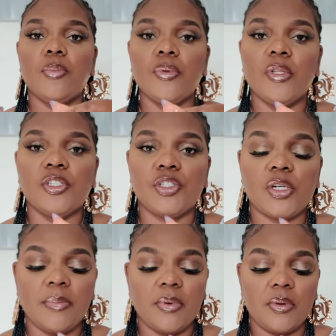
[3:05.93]
pull the
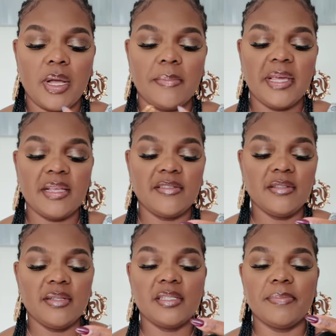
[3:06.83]
strap on i'm
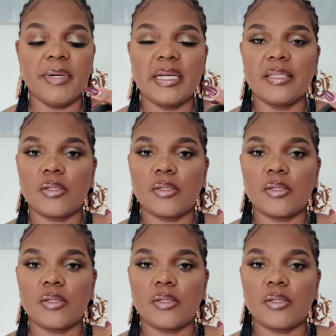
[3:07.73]
guessing this bag